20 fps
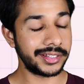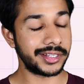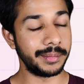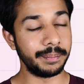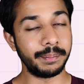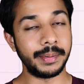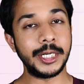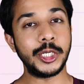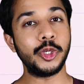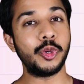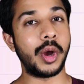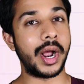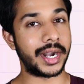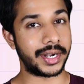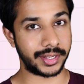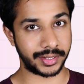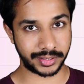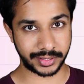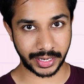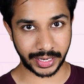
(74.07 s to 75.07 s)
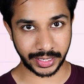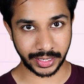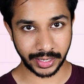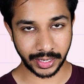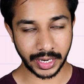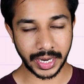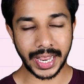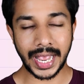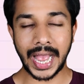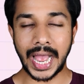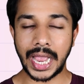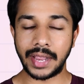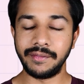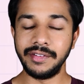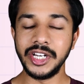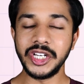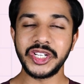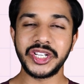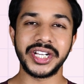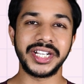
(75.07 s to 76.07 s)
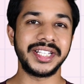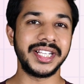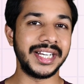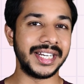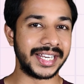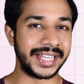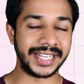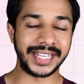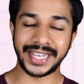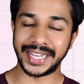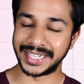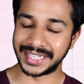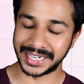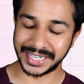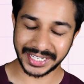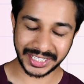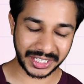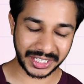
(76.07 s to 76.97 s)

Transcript: is simple to understand. I will share the link in the